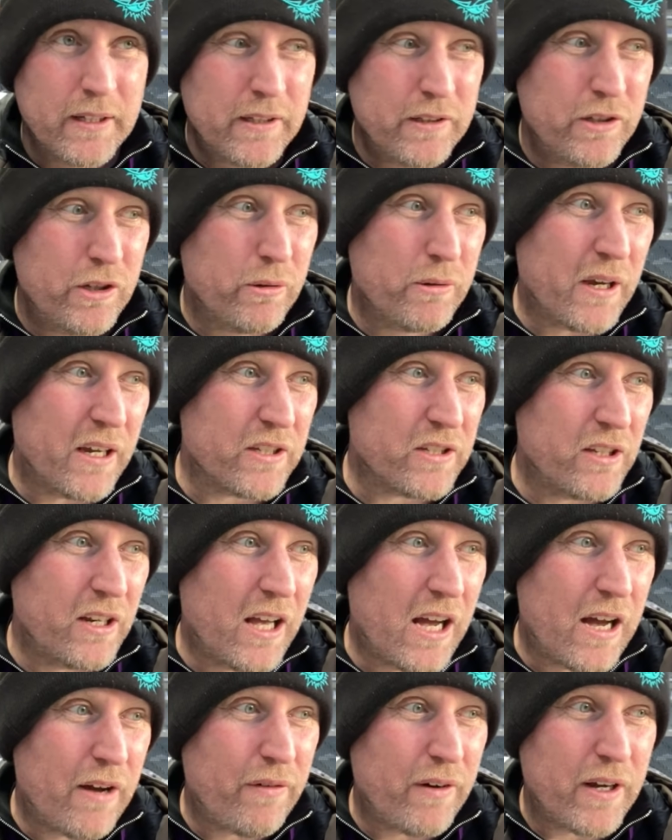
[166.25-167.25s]
Newcastle
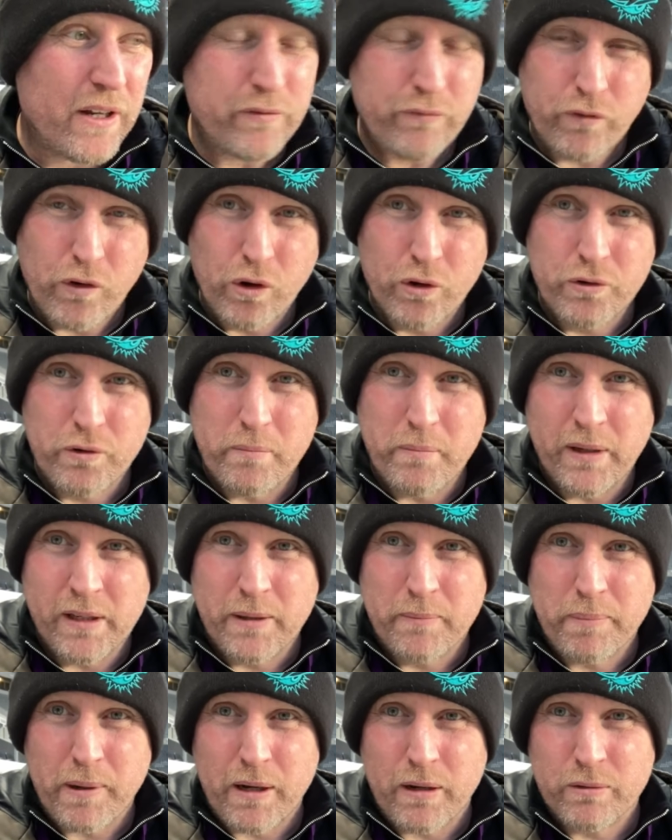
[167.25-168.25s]
have had £400
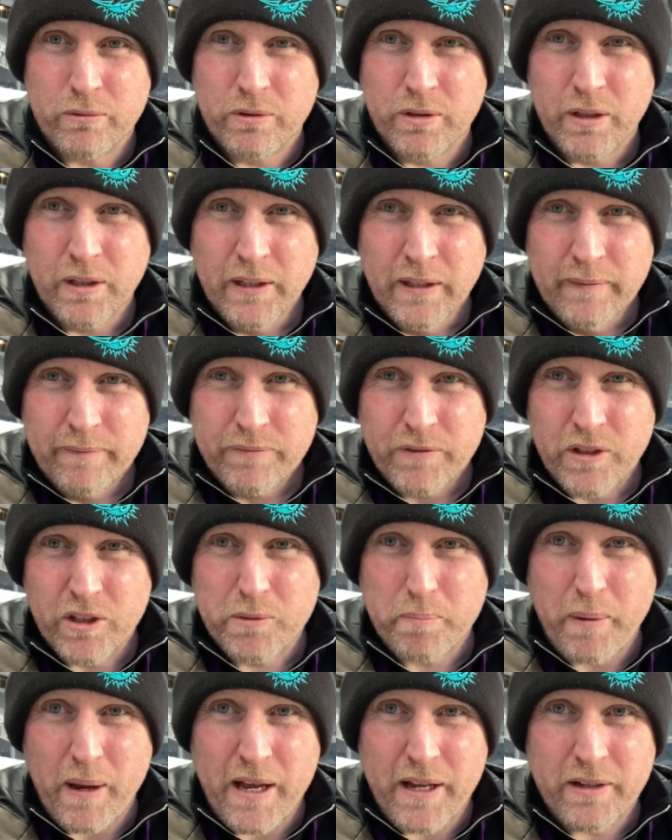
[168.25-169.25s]
million to
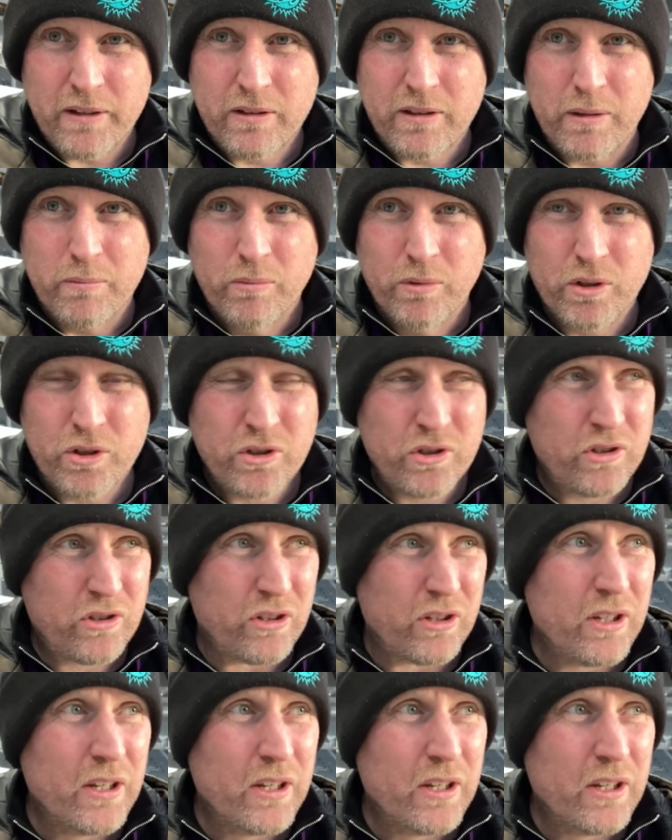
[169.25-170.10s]
spend. They must